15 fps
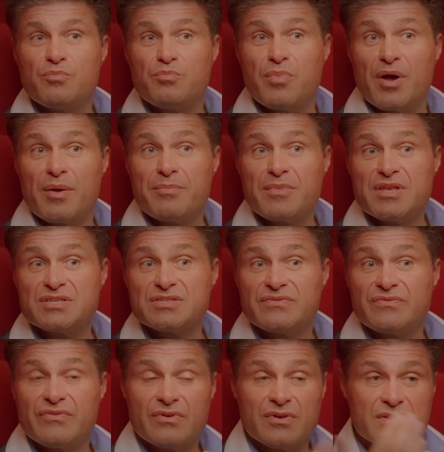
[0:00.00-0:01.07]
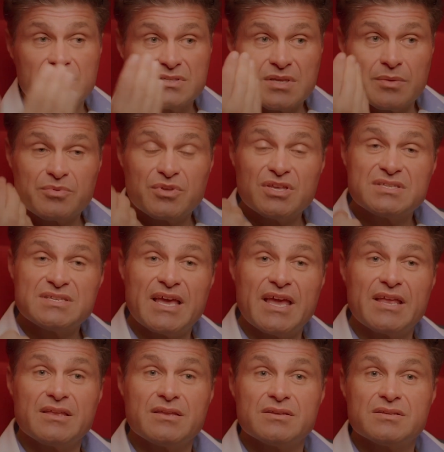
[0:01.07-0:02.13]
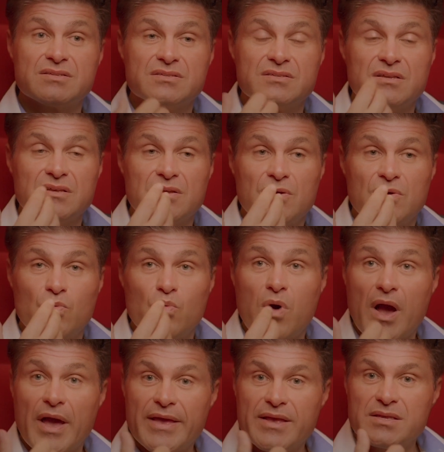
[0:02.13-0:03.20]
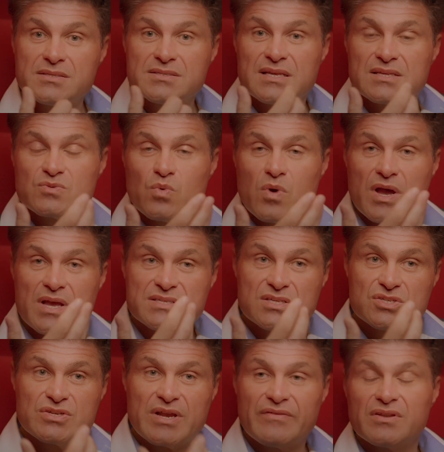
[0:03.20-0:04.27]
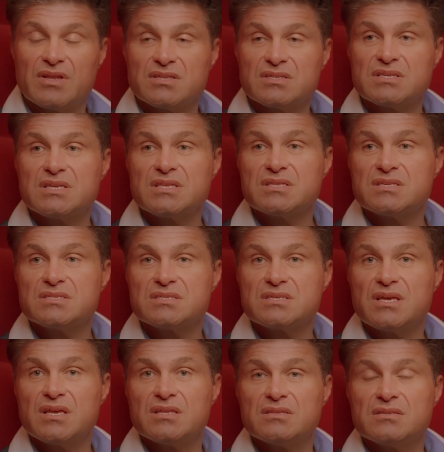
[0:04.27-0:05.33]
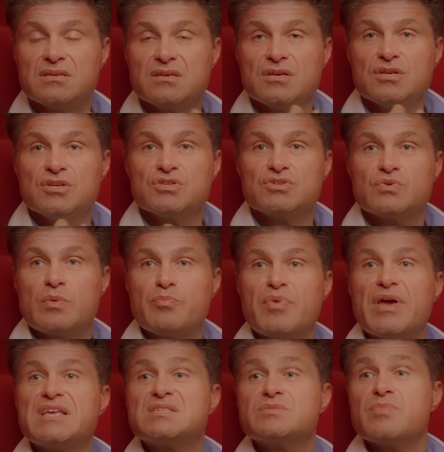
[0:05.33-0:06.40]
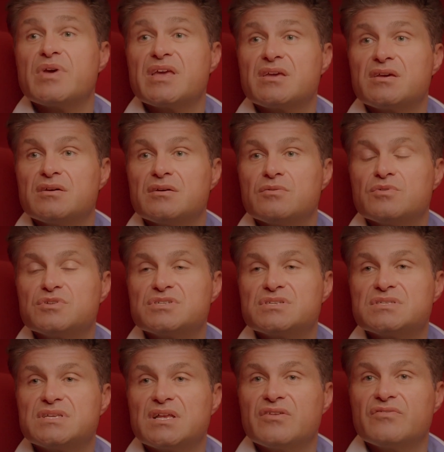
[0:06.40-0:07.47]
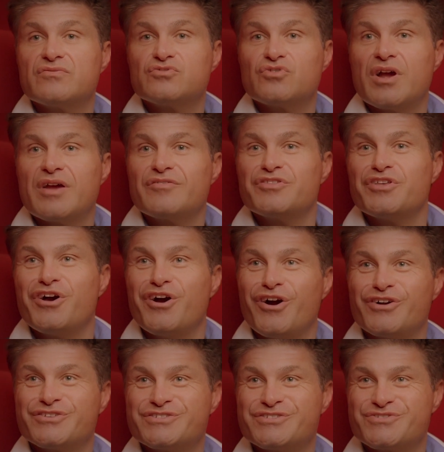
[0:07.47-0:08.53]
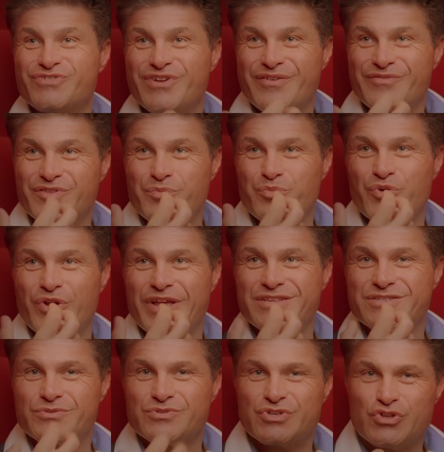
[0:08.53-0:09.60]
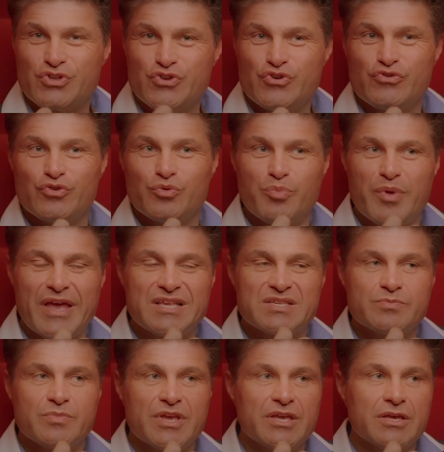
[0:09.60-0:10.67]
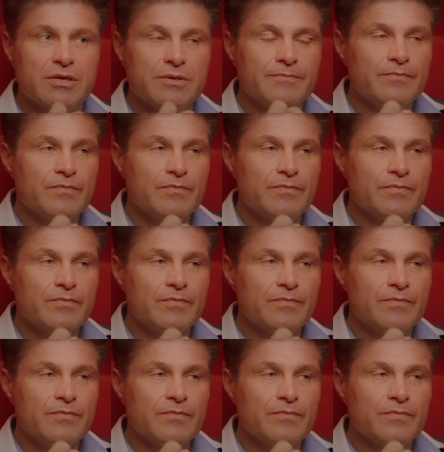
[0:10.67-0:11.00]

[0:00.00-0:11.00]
by means of subcutaneous wires, that's wires that travel underneath the skin, to a pacemaker, which instead of driving the heart is driving the brain. So it's a neural pacemaker.